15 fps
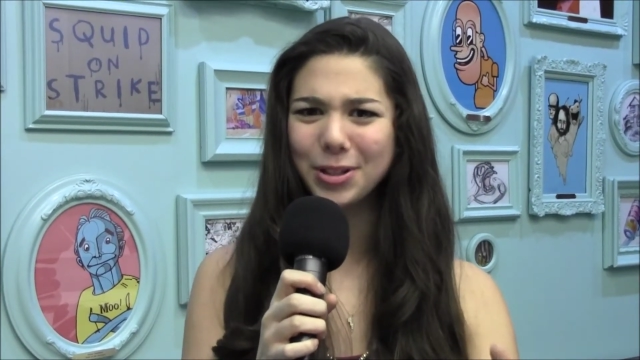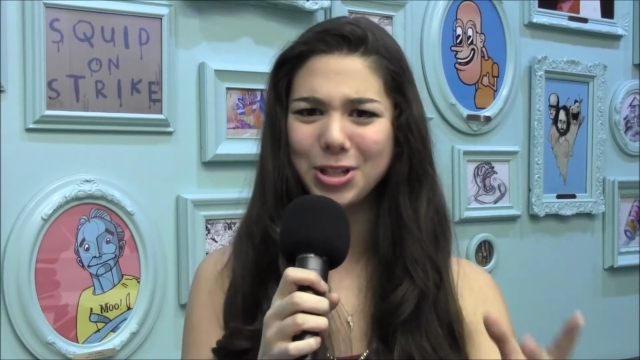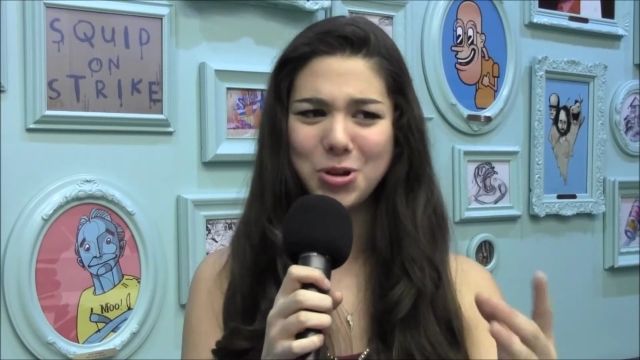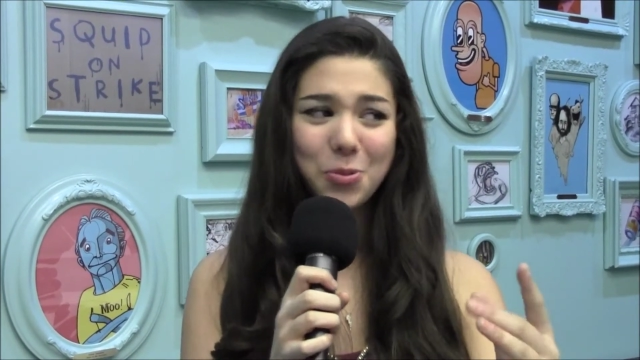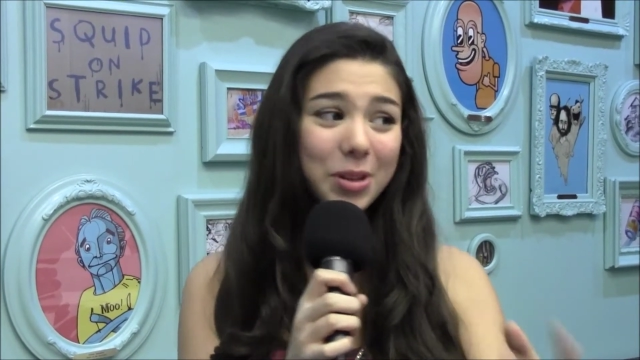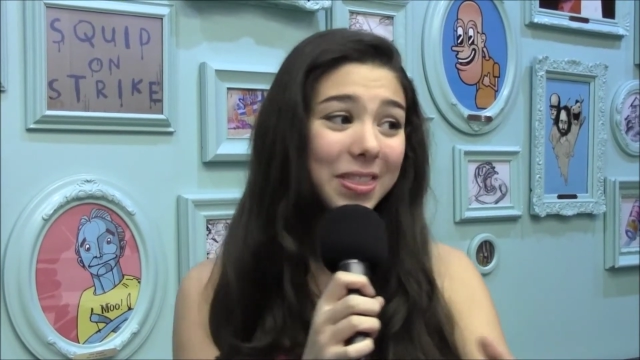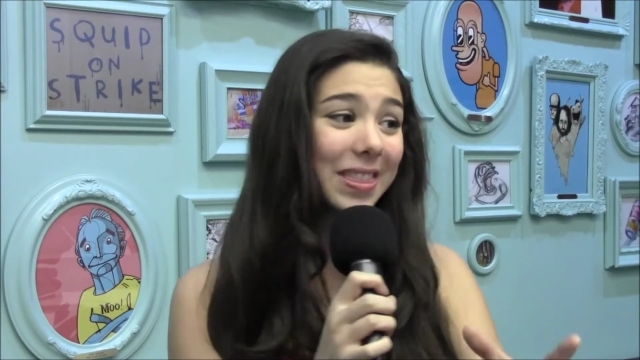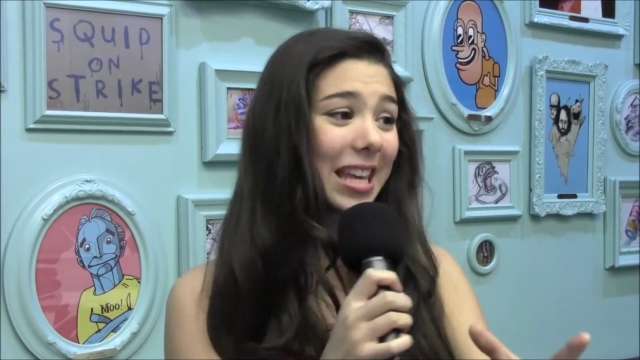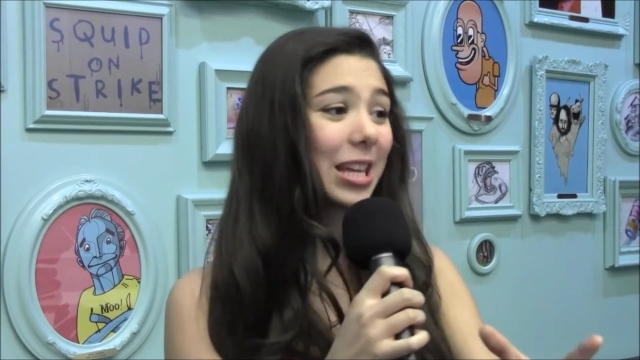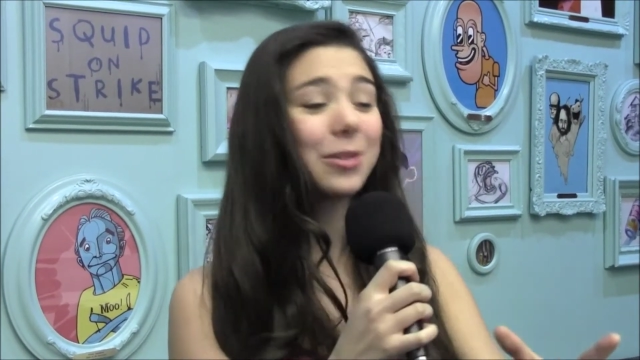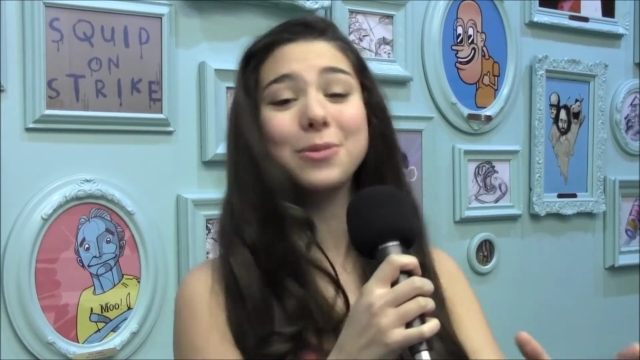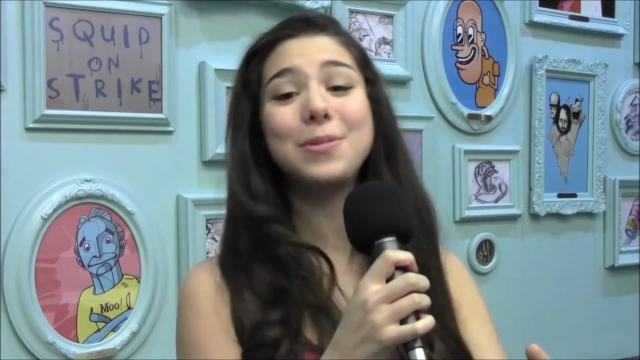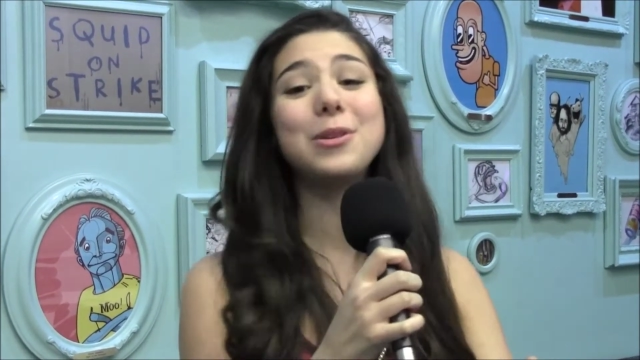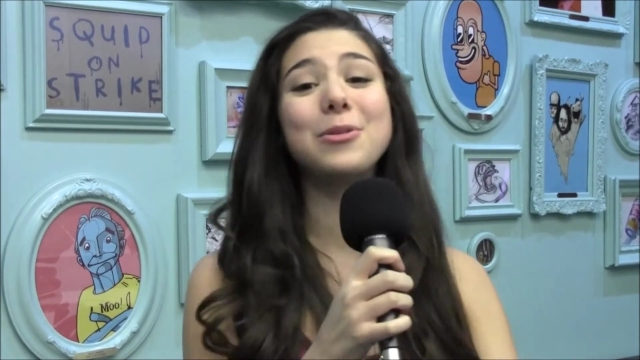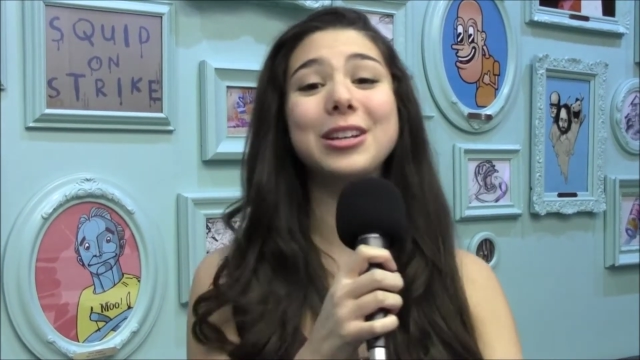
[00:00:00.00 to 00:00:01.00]
and you wouldn't think it
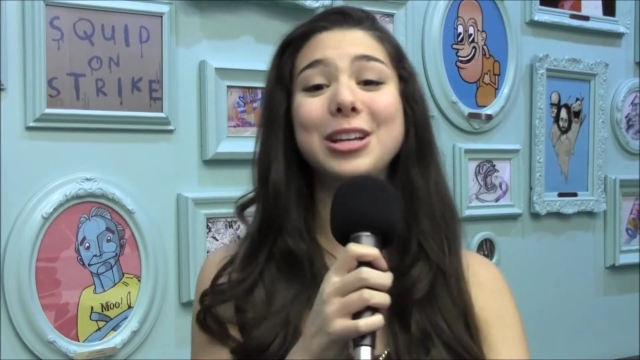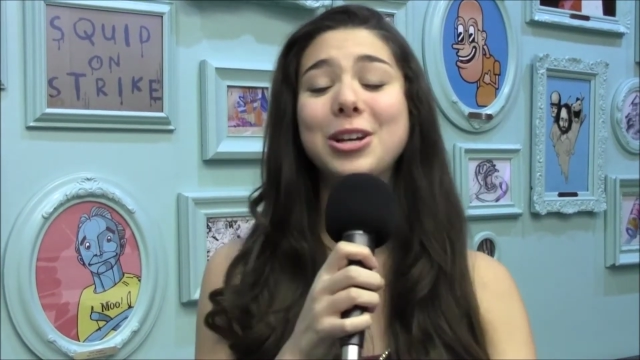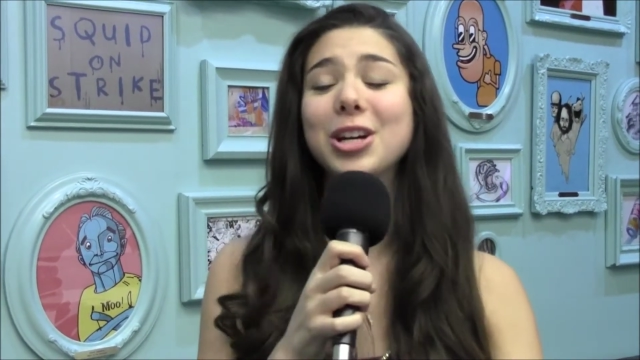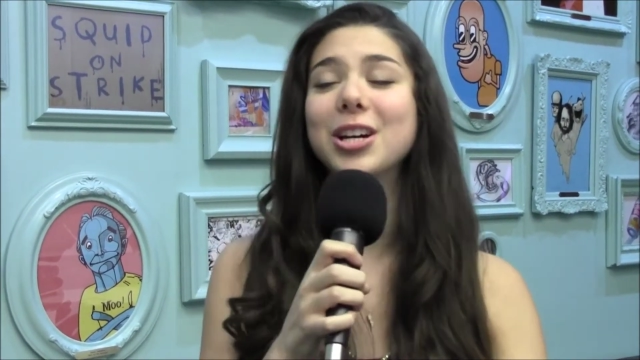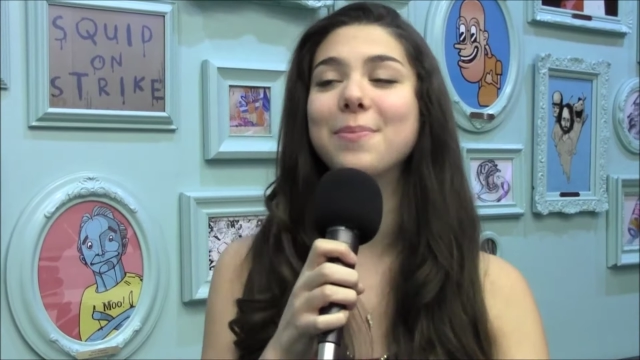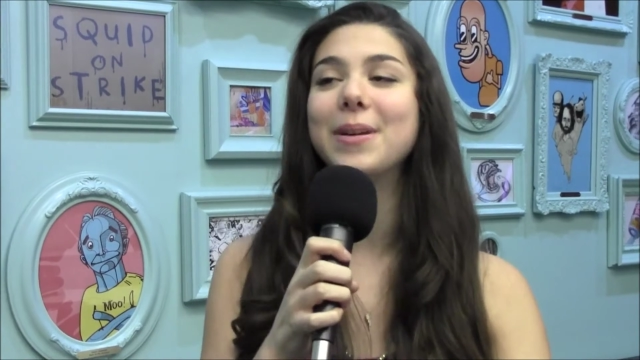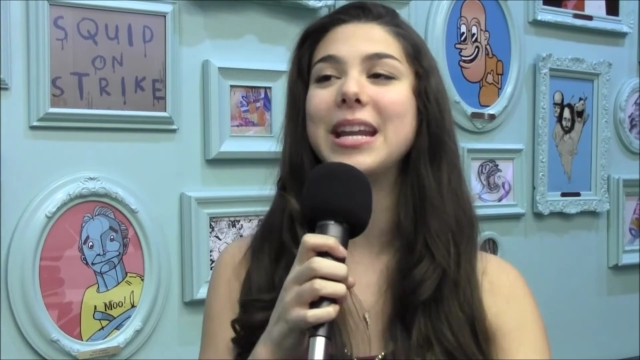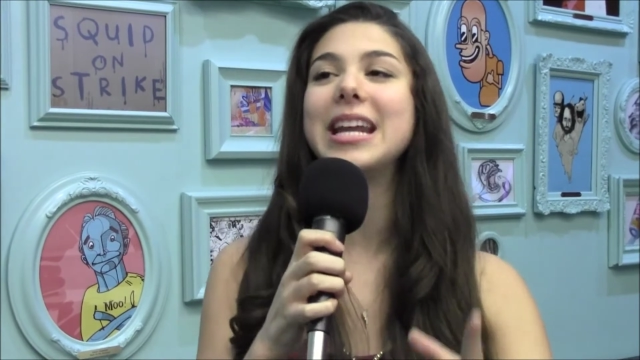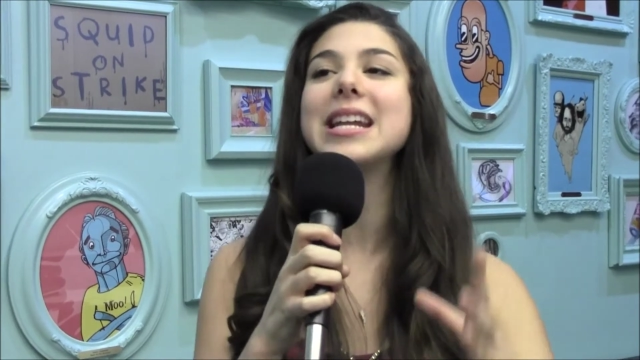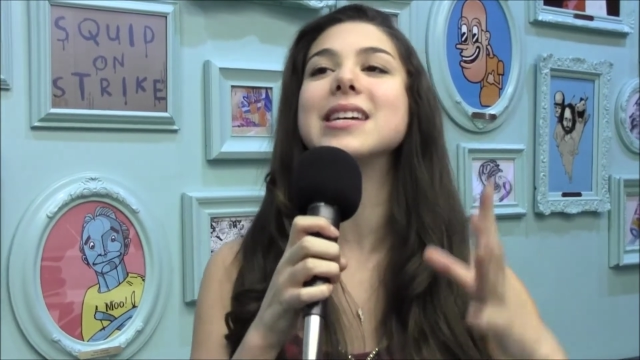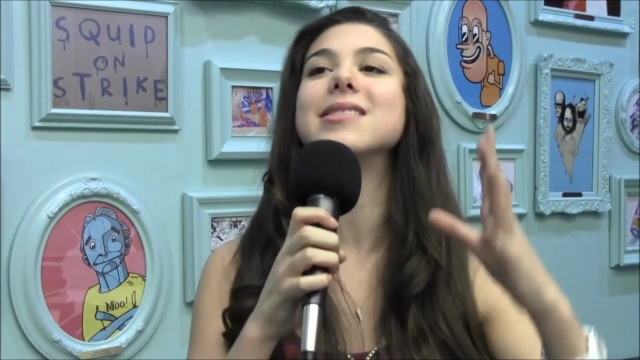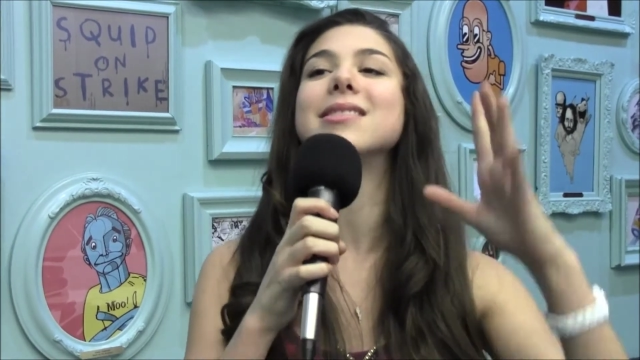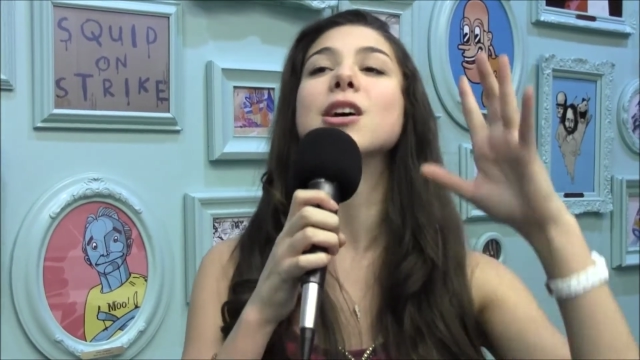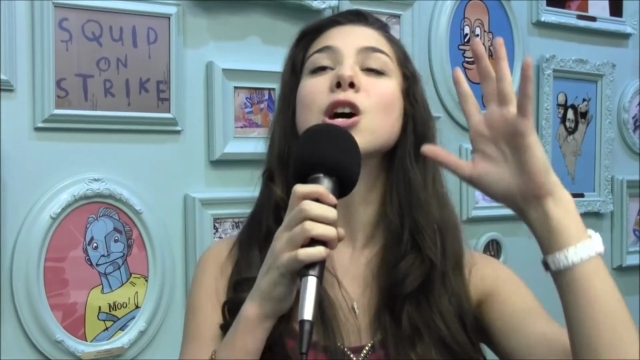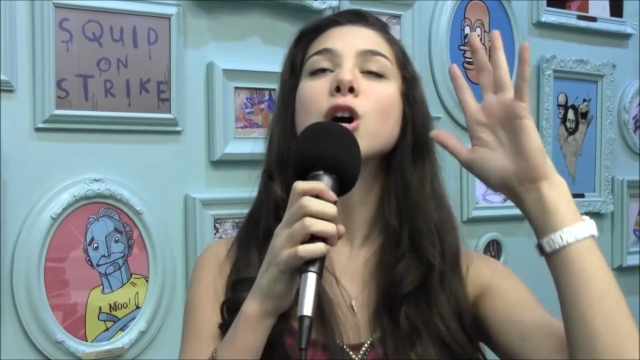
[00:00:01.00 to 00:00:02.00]
would be really good, but it
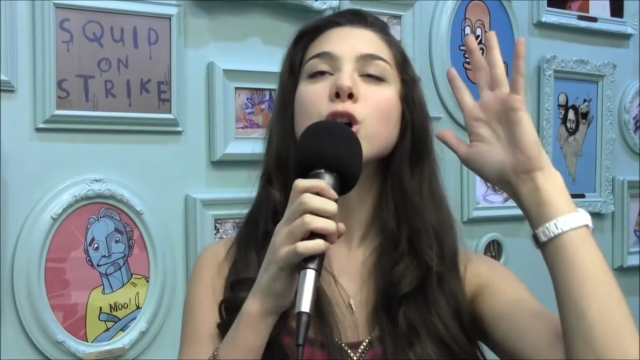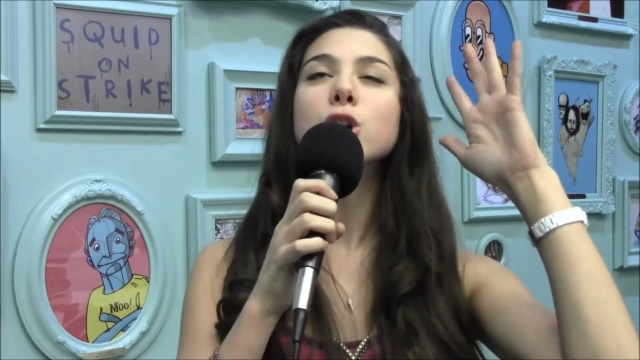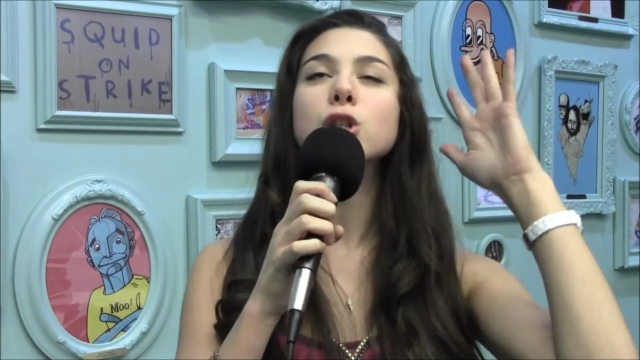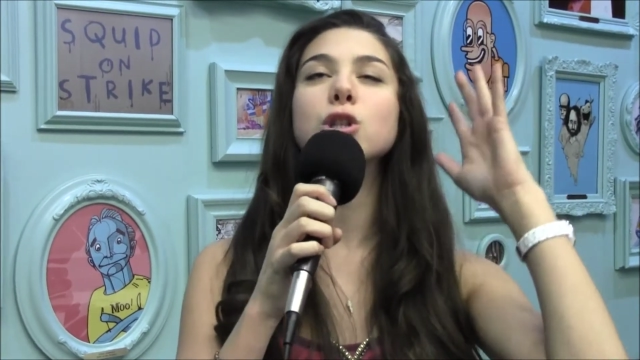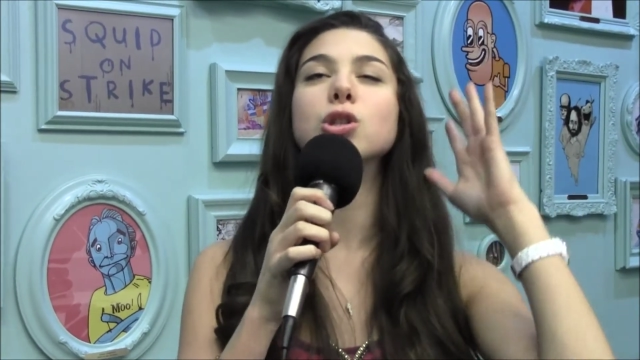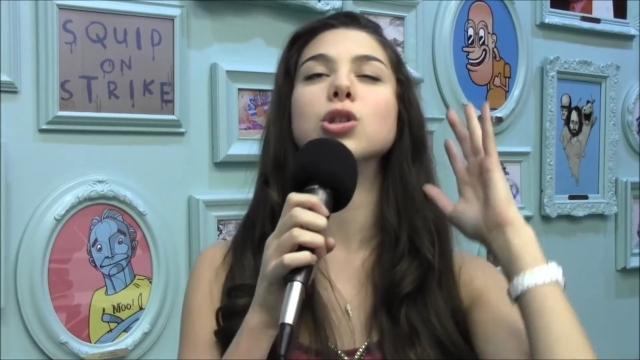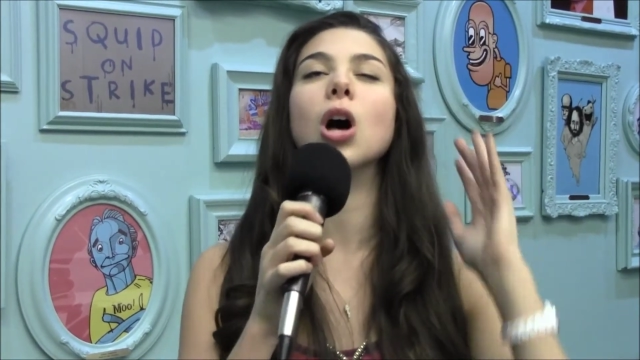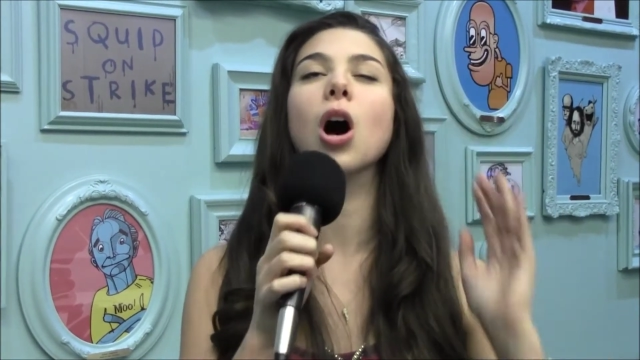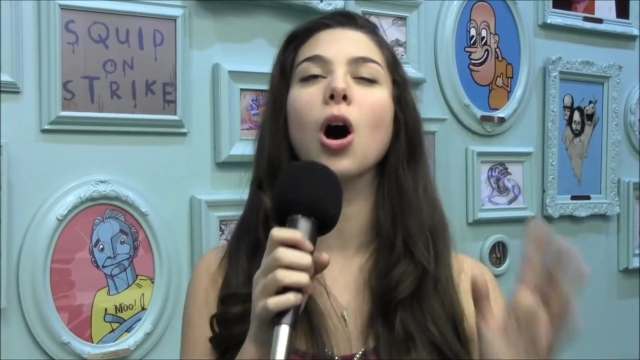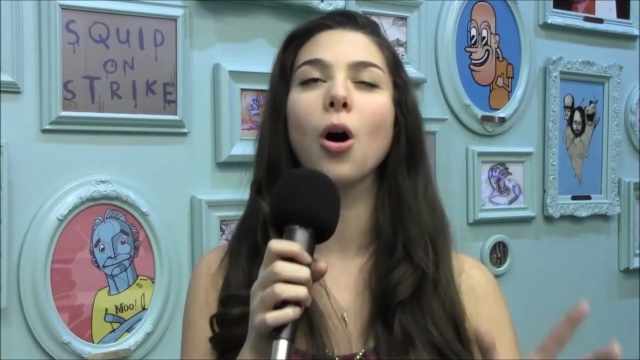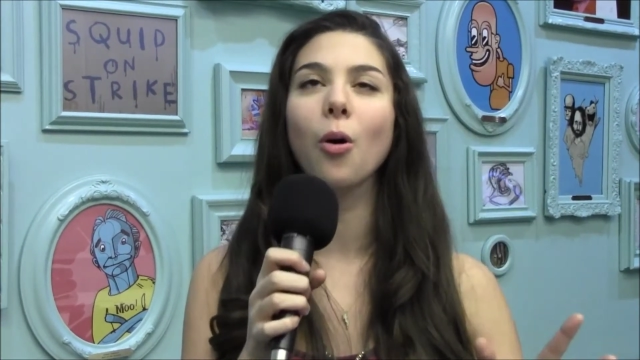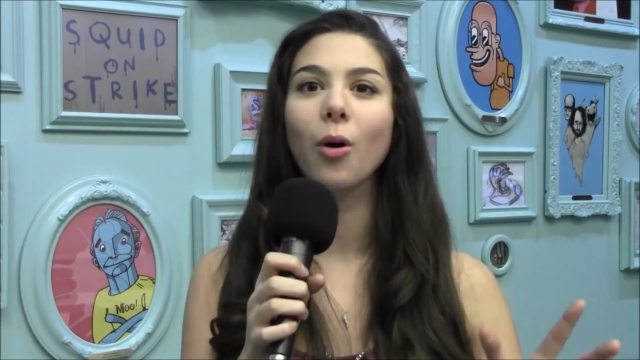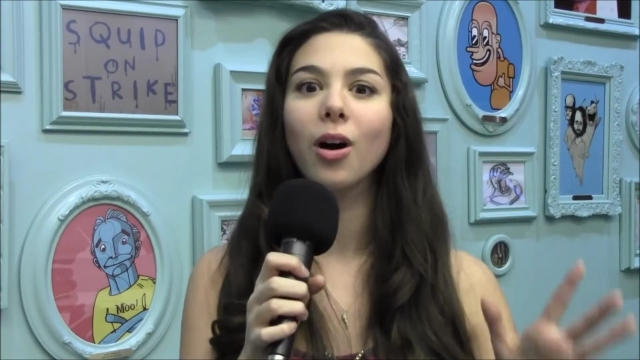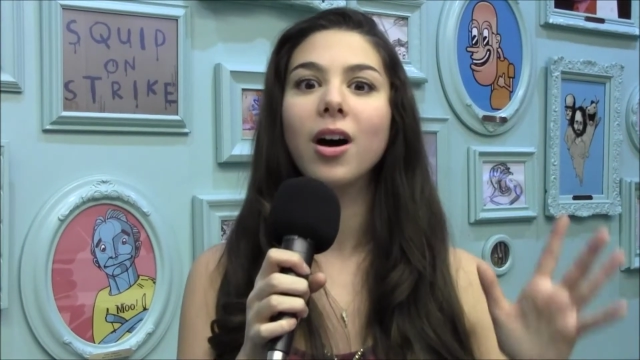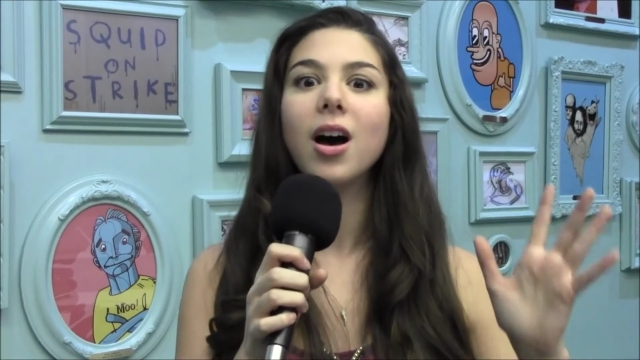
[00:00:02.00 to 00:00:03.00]
is
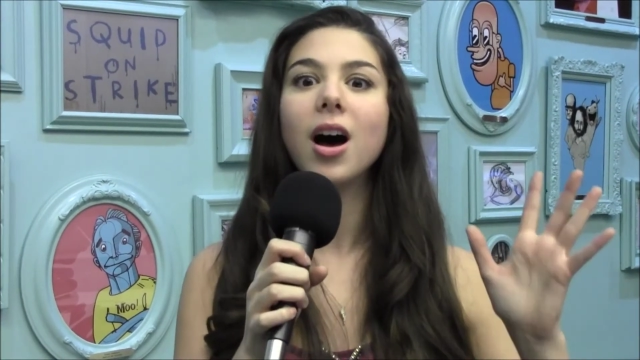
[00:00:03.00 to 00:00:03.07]
so